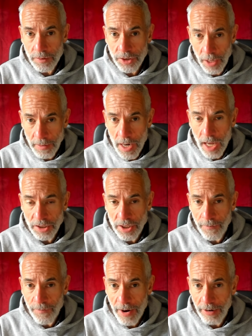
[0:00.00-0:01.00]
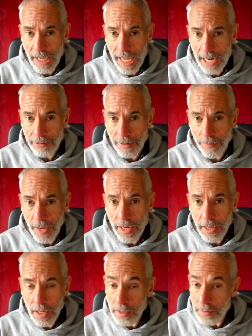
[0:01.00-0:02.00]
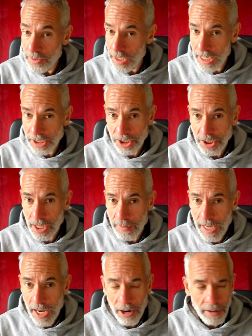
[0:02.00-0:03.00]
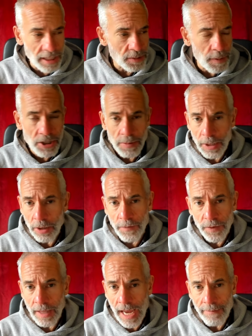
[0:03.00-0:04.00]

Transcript: So nuts are very calorific, delicious though they are, and they're supposed to be good for you.